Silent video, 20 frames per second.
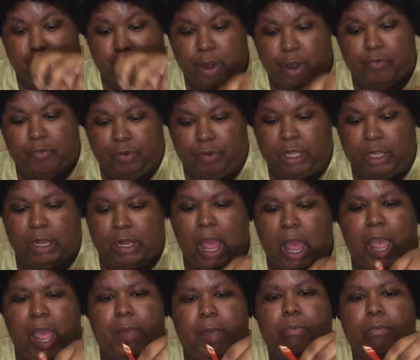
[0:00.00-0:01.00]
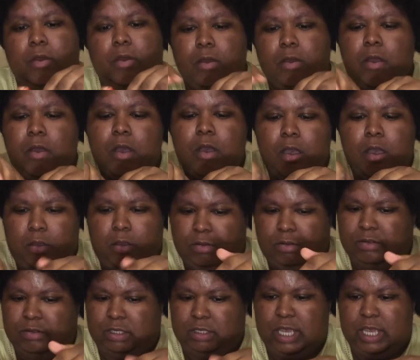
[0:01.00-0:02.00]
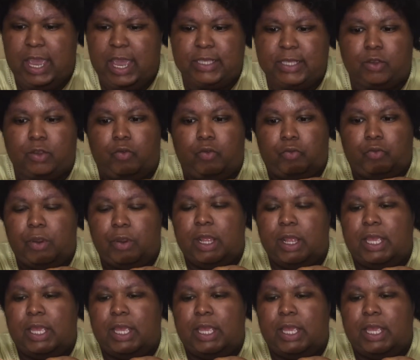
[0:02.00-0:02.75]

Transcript: brand real lime, tastes real.